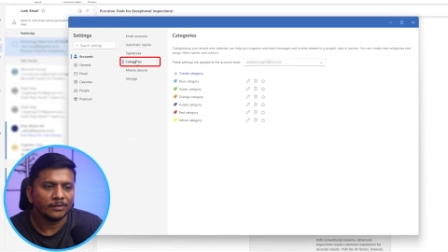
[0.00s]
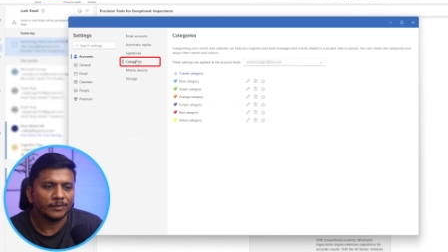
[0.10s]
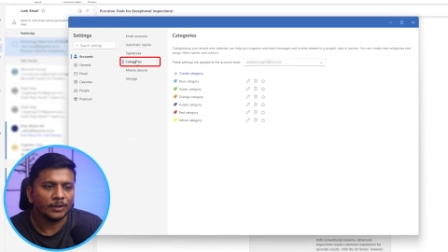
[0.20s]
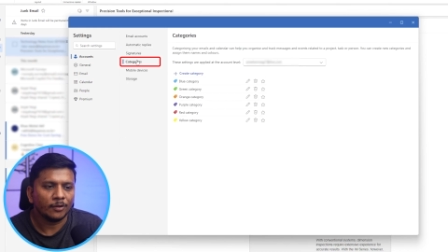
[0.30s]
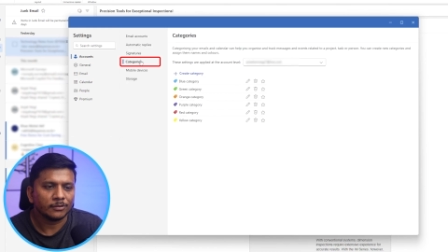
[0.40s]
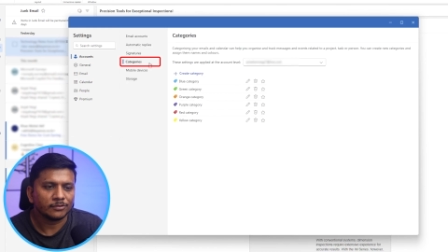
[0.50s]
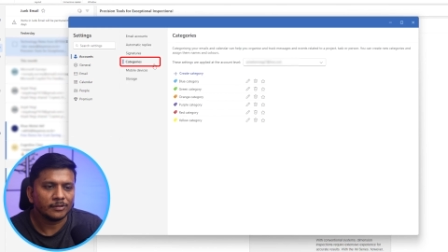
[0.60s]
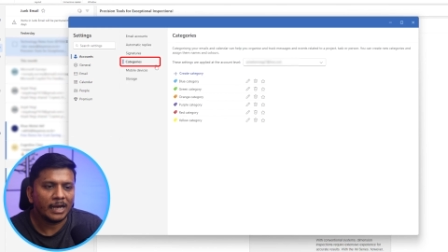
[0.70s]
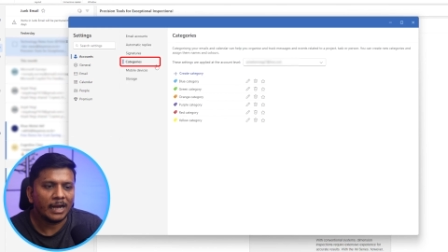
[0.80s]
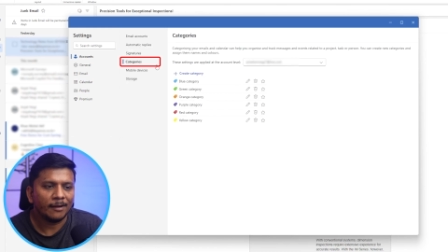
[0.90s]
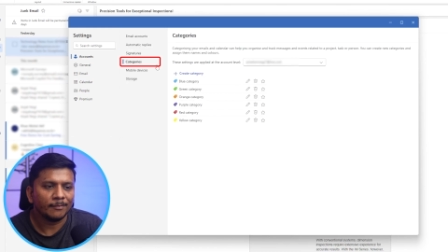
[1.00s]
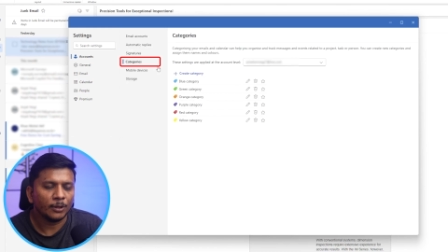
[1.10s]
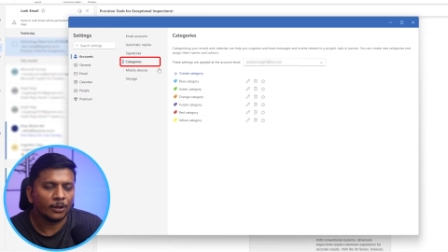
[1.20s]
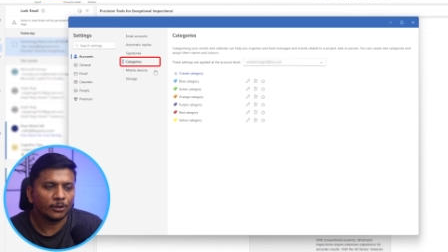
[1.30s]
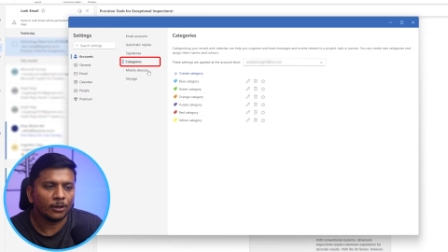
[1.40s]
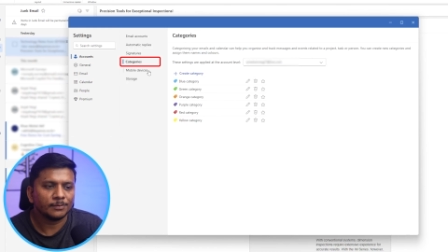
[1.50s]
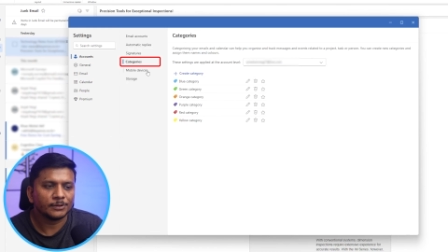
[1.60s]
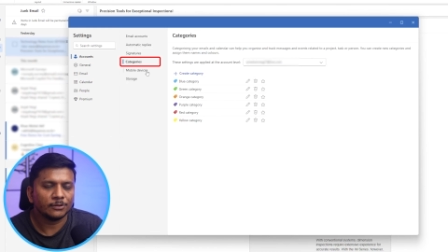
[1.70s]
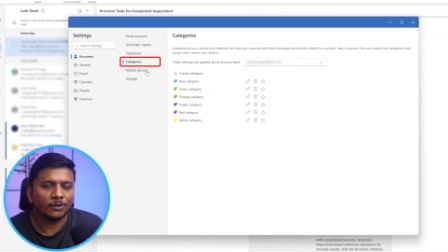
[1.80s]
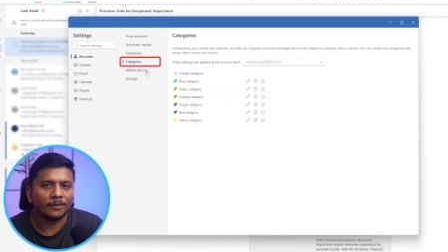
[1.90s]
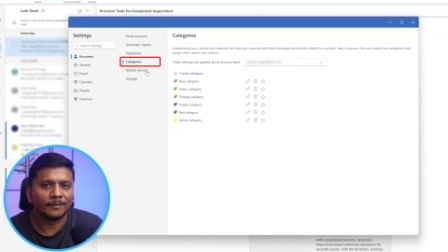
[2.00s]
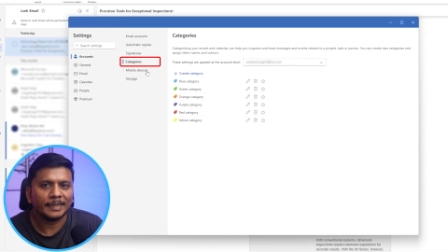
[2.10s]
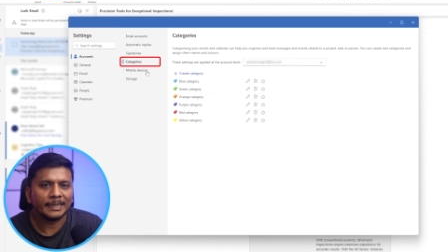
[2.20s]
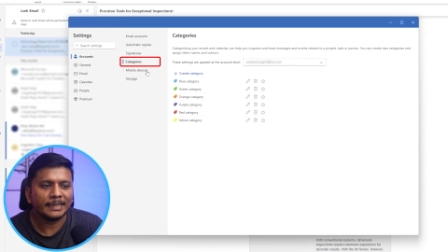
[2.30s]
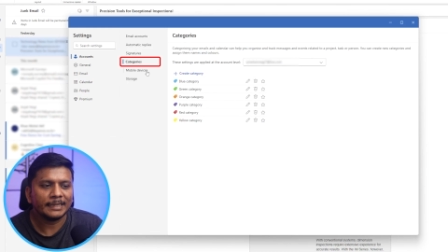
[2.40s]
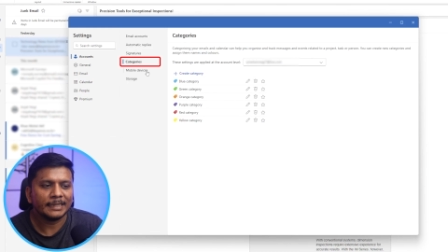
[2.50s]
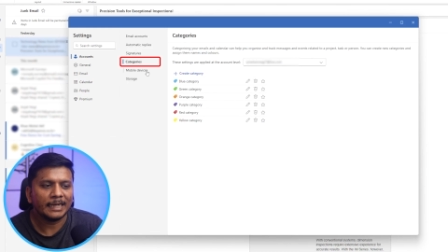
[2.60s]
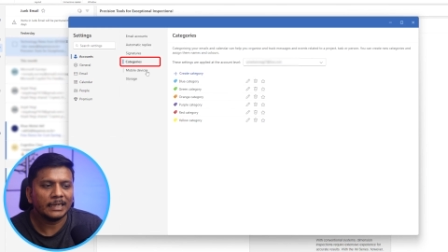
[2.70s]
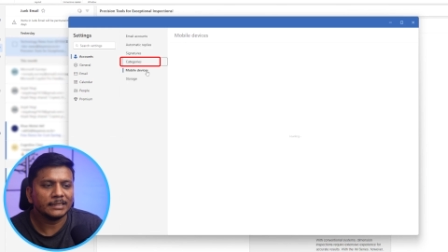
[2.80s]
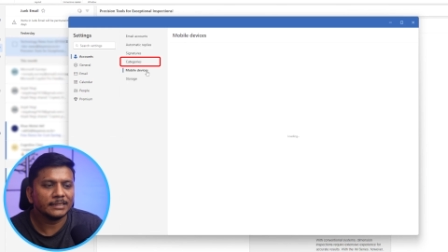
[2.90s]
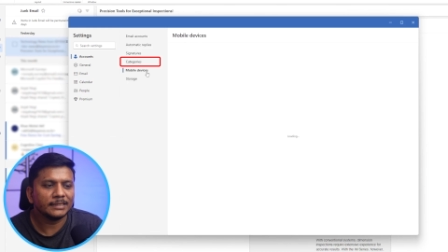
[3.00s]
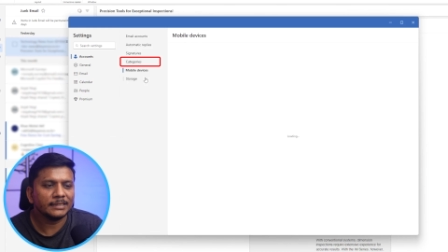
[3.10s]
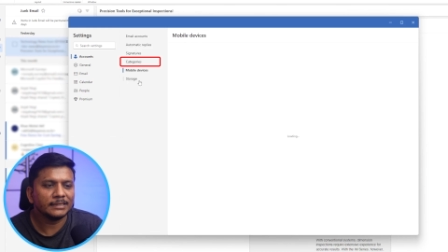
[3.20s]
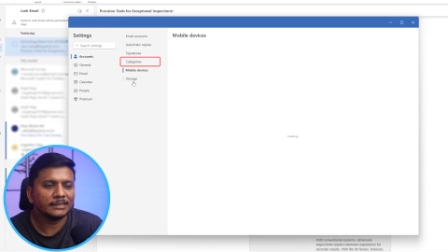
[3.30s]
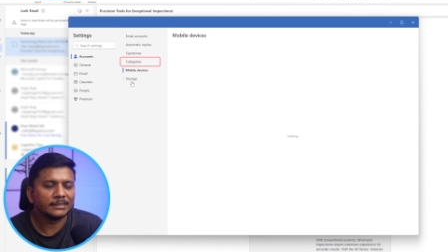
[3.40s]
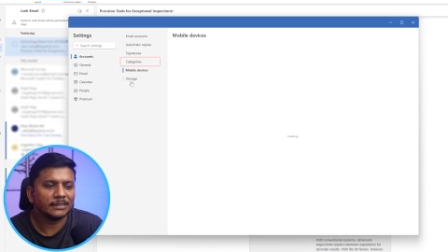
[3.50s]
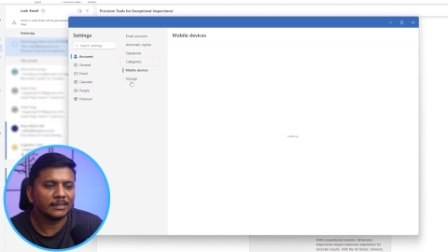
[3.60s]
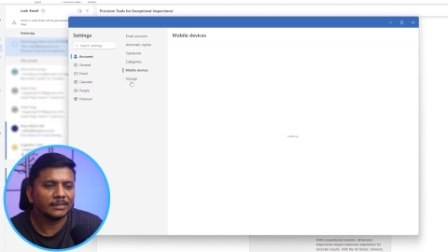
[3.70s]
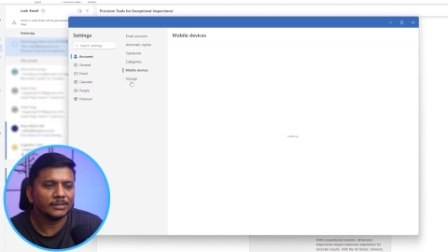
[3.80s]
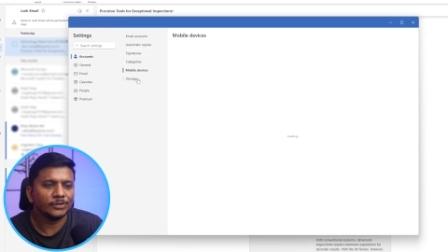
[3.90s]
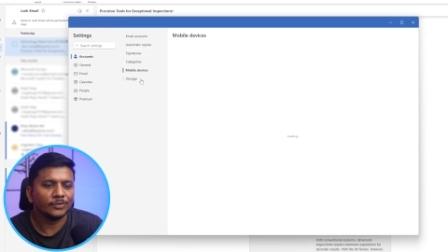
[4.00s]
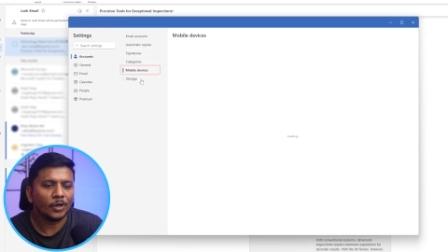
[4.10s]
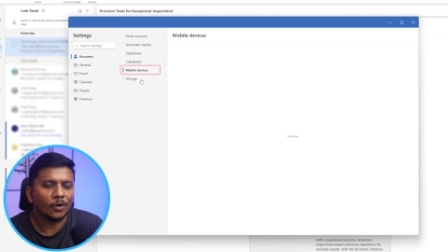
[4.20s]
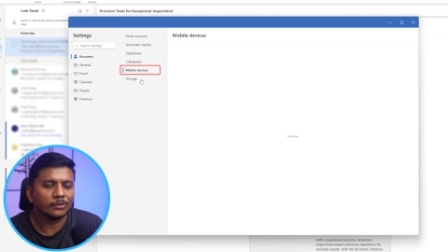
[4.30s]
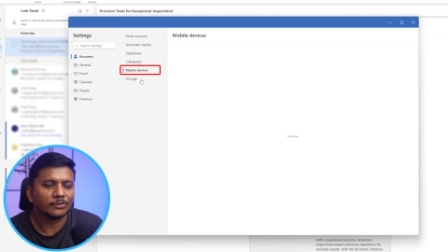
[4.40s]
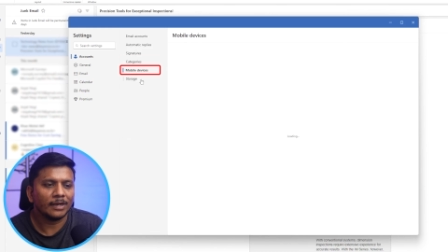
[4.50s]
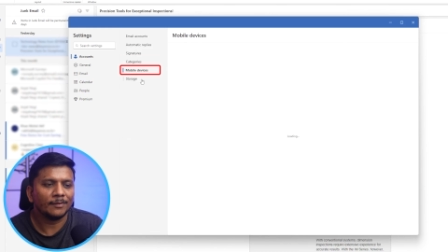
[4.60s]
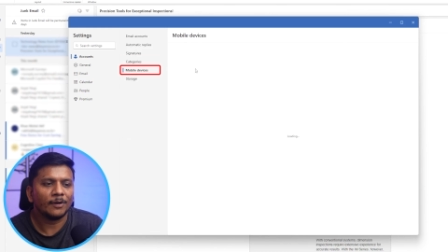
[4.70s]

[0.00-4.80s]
We also have got option of creating categories. You also have